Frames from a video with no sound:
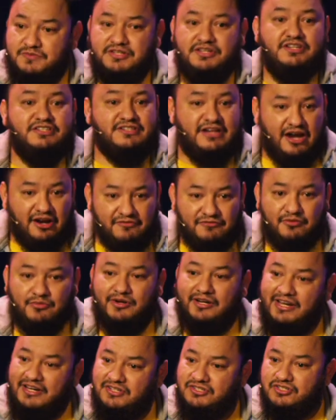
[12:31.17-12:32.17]
the desire for
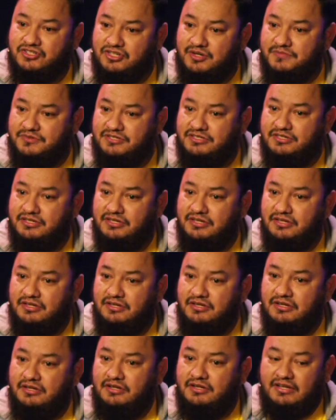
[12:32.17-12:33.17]
relationships.
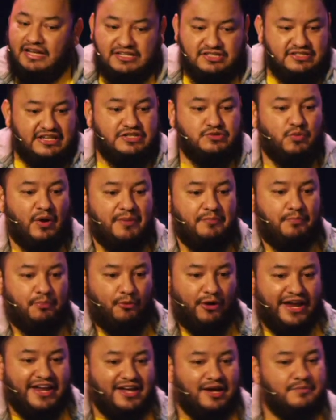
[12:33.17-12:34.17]
That's why
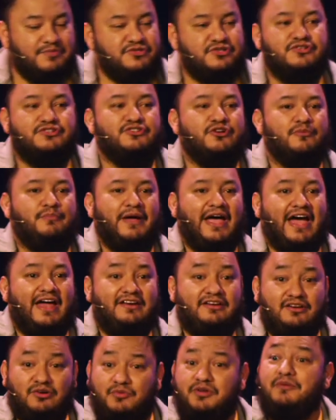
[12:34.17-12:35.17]
breakups are so bad.
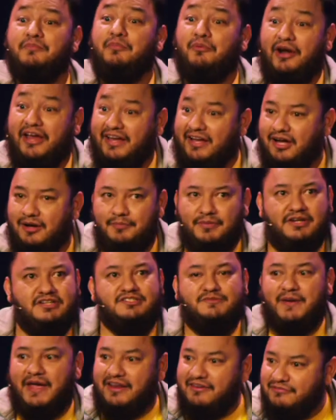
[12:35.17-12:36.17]
You know, when you break up and it's
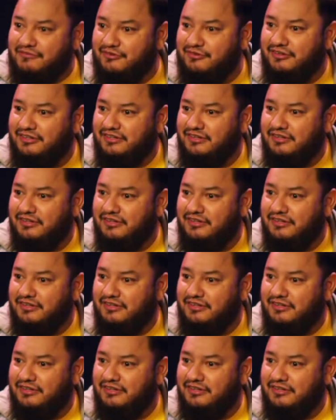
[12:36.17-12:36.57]
painful.